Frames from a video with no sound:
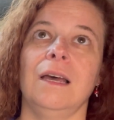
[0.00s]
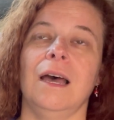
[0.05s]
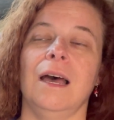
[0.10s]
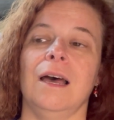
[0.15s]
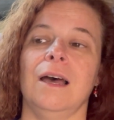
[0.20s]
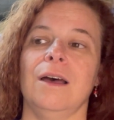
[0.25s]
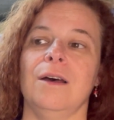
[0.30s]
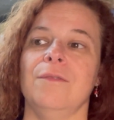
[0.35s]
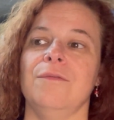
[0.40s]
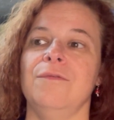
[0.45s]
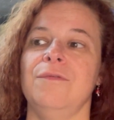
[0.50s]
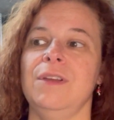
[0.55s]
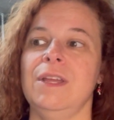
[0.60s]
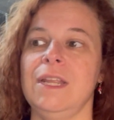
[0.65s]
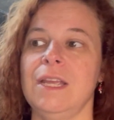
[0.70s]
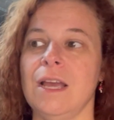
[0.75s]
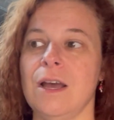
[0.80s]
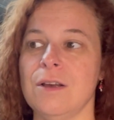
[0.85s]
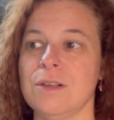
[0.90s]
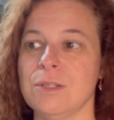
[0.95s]
Um,
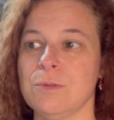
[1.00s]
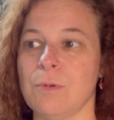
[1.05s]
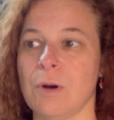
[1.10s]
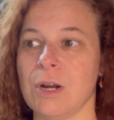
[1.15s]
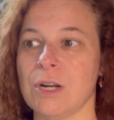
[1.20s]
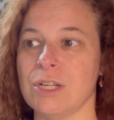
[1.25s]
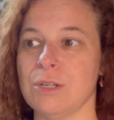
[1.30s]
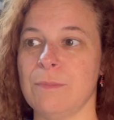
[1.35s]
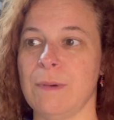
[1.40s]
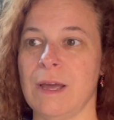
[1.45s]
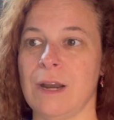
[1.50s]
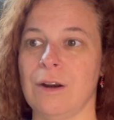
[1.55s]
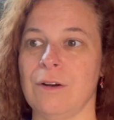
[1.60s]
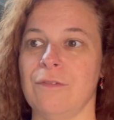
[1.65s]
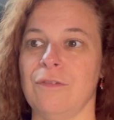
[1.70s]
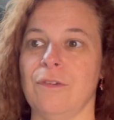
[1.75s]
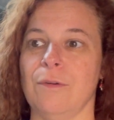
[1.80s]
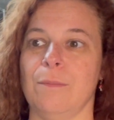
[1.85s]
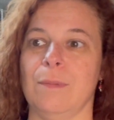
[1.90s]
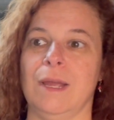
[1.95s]
videos worked better
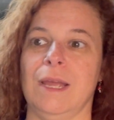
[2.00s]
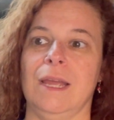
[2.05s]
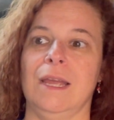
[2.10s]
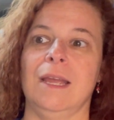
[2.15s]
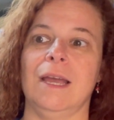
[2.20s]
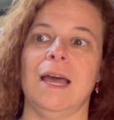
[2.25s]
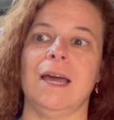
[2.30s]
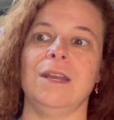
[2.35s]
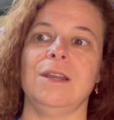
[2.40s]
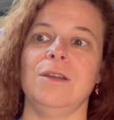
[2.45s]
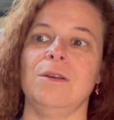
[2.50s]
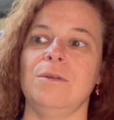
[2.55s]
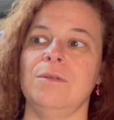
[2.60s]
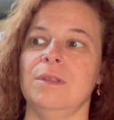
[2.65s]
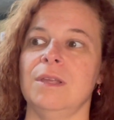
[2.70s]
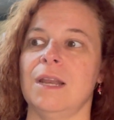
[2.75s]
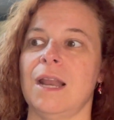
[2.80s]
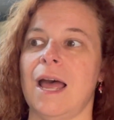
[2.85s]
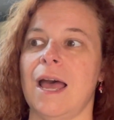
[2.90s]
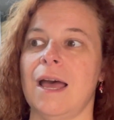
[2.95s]
for me. I knew
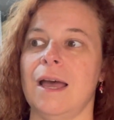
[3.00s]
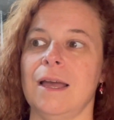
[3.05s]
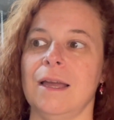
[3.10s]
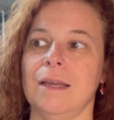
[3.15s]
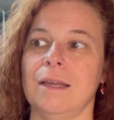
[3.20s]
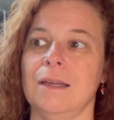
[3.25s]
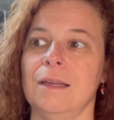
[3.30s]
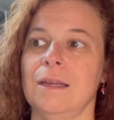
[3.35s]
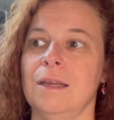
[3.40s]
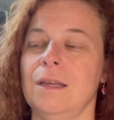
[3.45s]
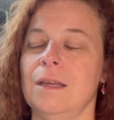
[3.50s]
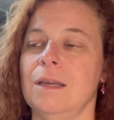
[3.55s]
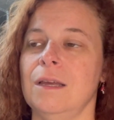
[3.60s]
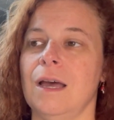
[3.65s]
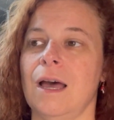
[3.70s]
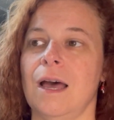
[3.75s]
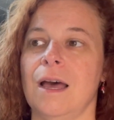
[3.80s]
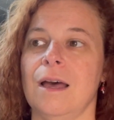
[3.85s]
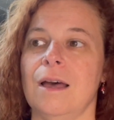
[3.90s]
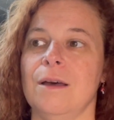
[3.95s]
that I
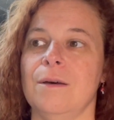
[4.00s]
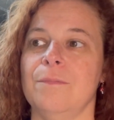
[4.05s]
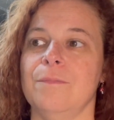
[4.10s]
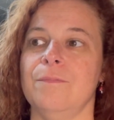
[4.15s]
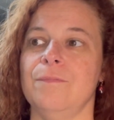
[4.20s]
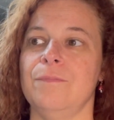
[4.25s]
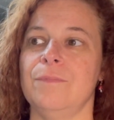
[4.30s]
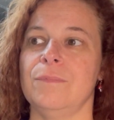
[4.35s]
um,